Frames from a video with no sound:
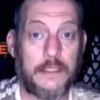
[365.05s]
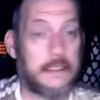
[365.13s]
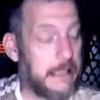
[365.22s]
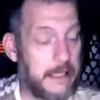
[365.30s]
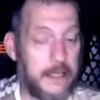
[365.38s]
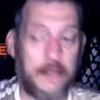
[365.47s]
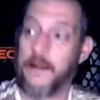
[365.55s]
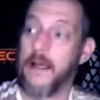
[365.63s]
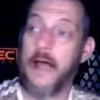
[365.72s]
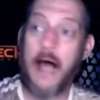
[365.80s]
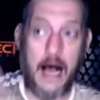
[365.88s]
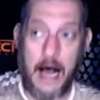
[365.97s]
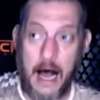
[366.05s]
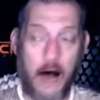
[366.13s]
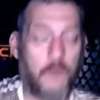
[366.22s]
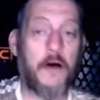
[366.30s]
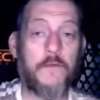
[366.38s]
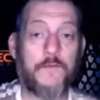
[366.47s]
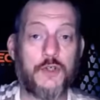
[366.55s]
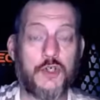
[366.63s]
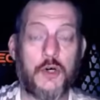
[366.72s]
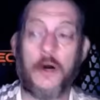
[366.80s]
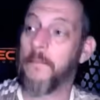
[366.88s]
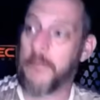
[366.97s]
Again, I'll vote for
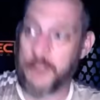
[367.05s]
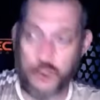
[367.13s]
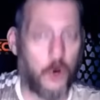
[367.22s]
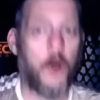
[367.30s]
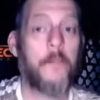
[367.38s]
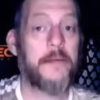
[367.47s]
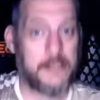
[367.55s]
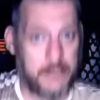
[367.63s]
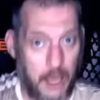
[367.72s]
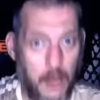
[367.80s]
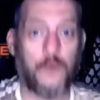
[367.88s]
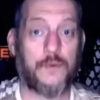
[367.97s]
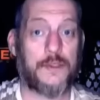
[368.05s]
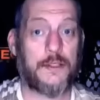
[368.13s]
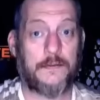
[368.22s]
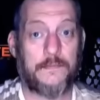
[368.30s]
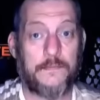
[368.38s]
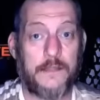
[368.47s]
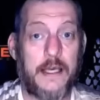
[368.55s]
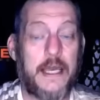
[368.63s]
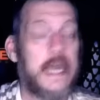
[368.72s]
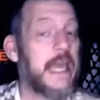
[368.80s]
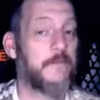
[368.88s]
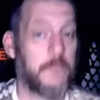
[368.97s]
Trump, but Trump is toast.
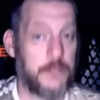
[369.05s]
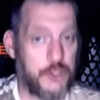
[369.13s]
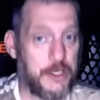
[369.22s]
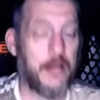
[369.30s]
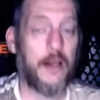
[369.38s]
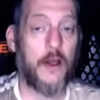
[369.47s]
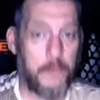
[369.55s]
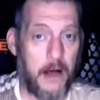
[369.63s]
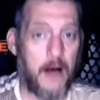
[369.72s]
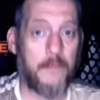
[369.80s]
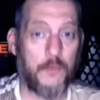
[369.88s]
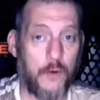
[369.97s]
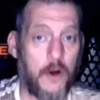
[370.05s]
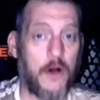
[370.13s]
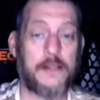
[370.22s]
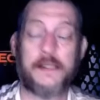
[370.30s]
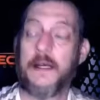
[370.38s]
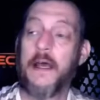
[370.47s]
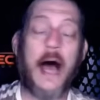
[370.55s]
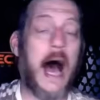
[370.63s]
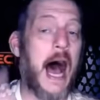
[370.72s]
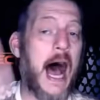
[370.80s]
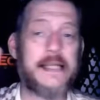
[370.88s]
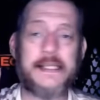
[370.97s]
If Michelle Obama runs,
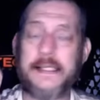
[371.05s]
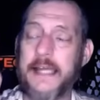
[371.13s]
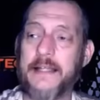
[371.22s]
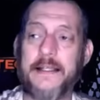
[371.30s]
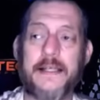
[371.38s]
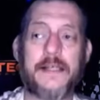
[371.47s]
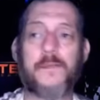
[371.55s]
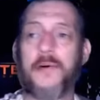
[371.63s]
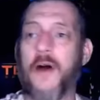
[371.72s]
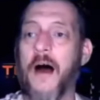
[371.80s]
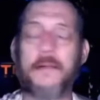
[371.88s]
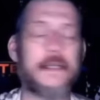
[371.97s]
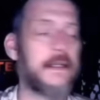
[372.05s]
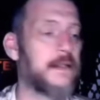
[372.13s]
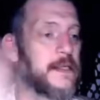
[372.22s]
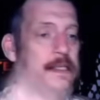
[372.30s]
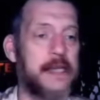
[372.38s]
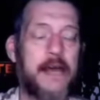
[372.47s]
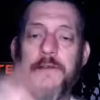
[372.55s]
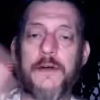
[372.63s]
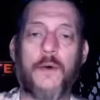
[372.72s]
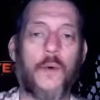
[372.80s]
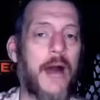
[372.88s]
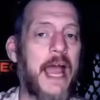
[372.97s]
I said this probably
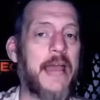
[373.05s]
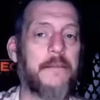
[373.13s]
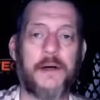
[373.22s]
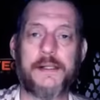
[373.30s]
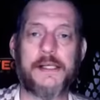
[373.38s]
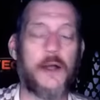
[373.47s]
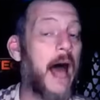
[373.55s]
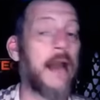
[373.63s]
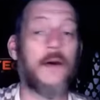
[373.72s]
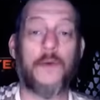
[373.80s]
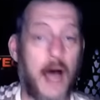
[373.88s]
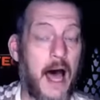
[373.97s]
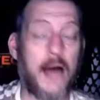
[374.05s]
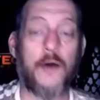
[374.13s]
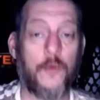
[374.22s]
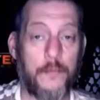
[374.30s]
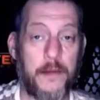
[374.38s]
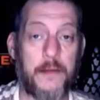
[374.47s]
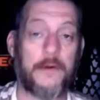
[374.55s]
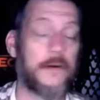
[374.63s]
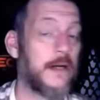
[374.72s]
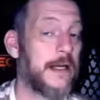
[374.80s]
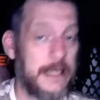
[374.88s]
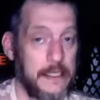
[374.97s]
7 or 8 months ago. I don't remember.
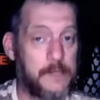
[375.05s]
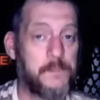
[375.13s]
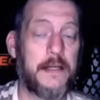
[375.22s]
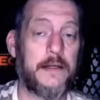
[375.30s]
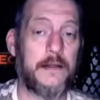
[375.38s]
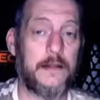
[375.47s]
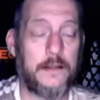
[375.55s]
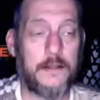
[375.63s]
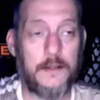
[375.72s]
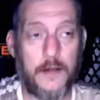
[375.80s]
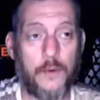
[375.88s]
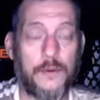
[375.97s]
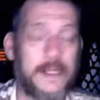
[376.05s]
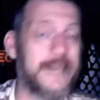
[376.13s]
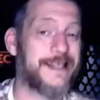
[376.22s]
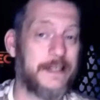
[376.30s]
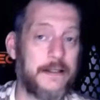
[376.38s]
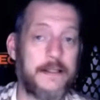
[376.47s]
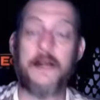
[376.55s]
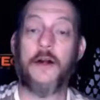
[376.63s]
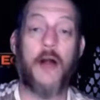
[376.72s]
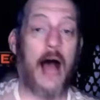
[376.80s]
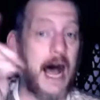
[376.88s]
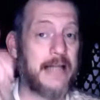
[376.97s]
It's been, you know, less than a
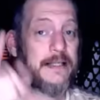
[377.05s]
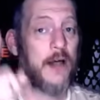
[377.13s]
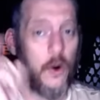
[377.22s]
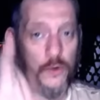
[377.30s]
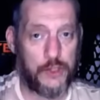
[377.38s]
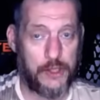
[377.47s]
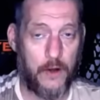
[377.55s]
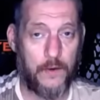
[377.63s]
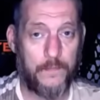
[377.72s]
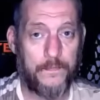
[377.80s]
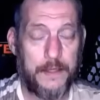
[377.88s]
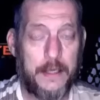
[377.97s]
year. I told y'all.